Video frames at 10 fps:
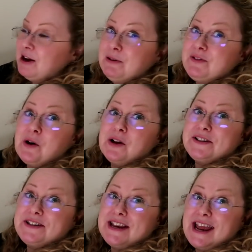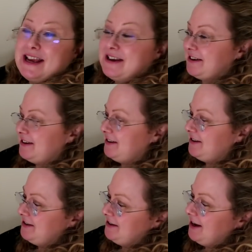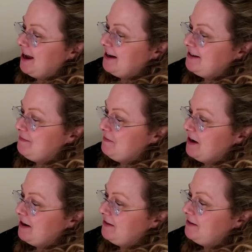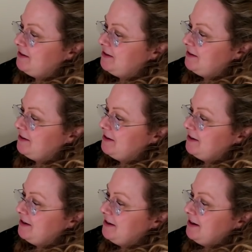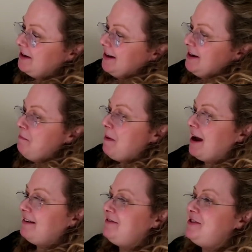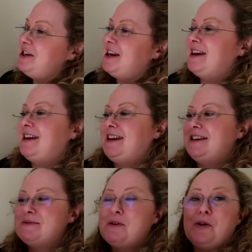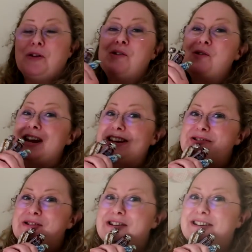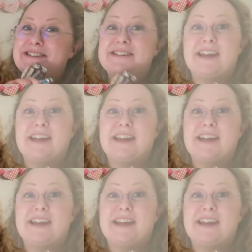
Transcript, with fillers: We've got a Snickers and something else. And a bounty. So we've got three chocolates